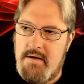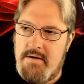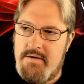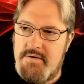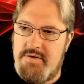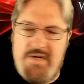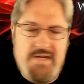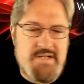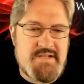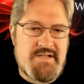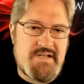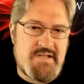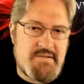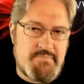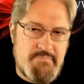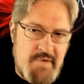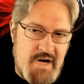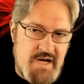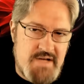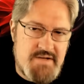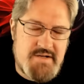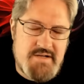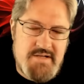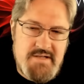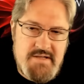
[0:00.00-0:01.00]
just as
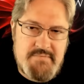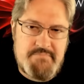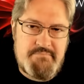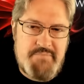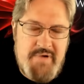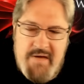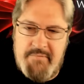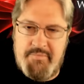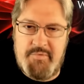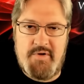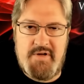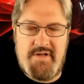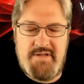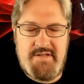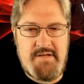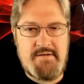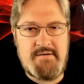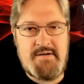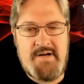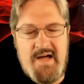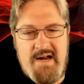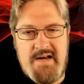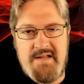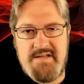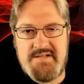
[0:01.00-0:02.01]
much as people in the
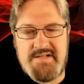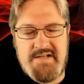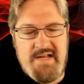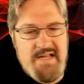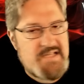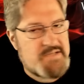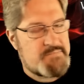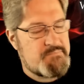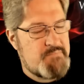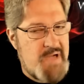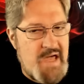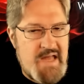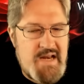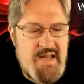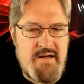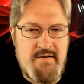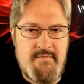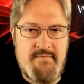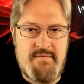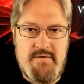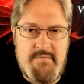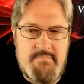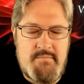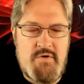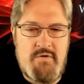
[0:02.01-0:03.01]
United States, many
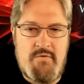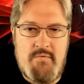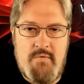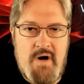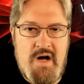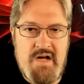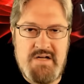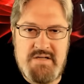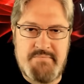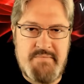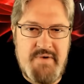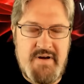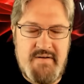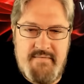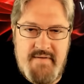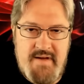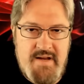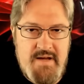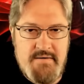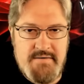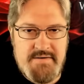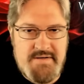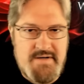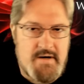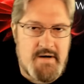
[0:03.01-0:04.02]
of them who watch my
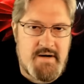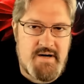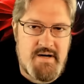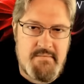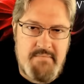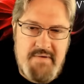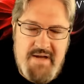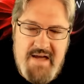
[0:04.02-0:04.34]
videos and aren't going to be